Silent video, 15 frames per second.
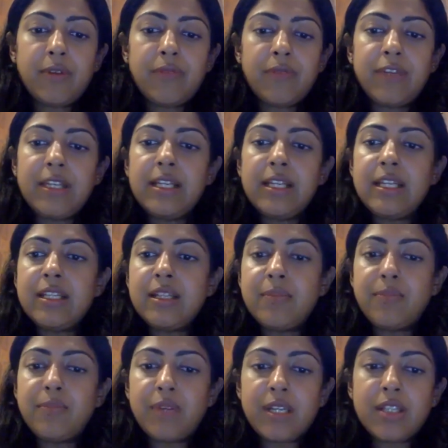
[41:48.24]
feeling
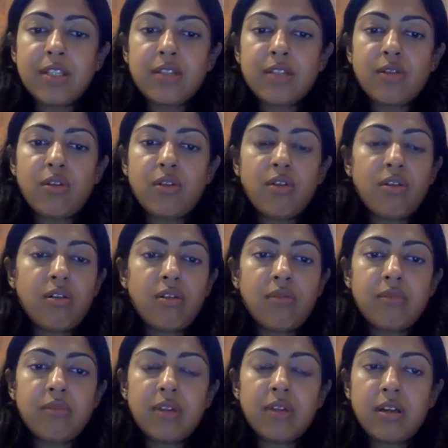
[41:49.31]
depressed or
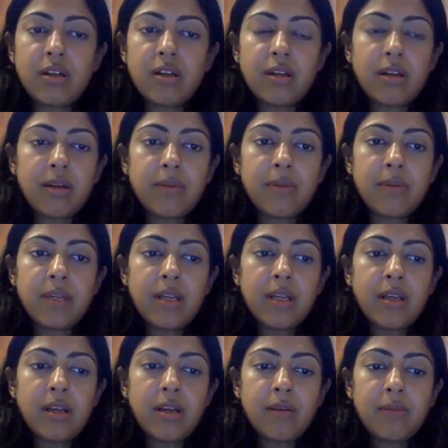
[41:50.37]

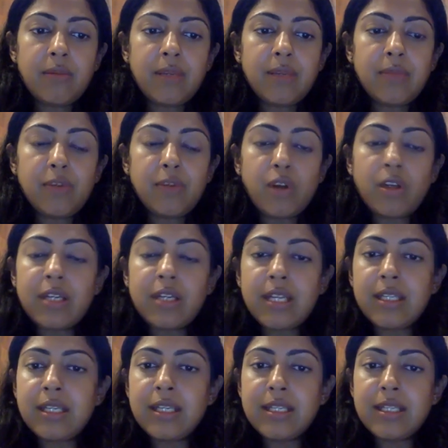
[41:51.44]
not
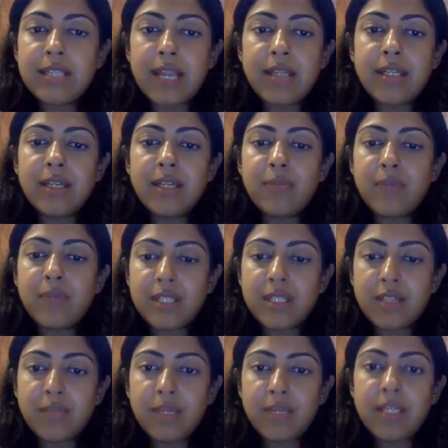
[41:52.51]
taking his
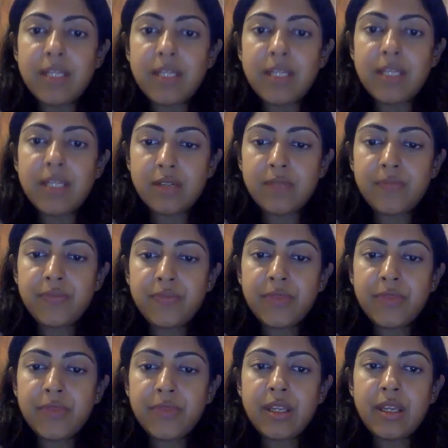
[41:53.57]
antidepressant medication,
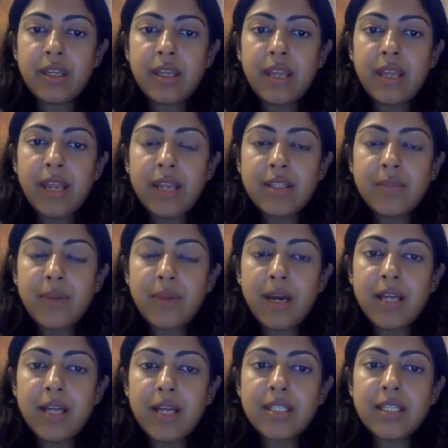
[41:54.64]
has a
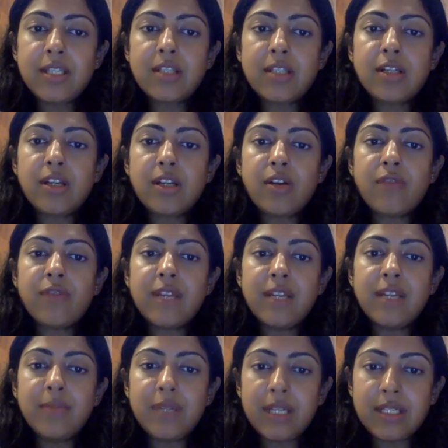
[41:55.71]
past history of
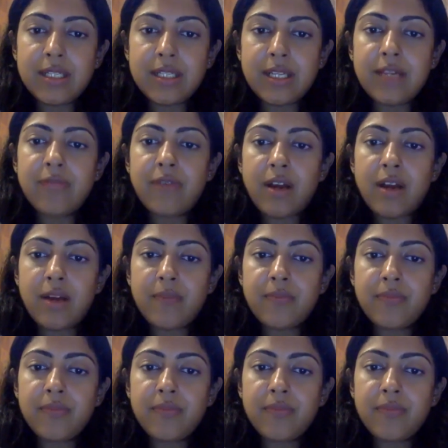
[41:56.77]
deliberate self-harm,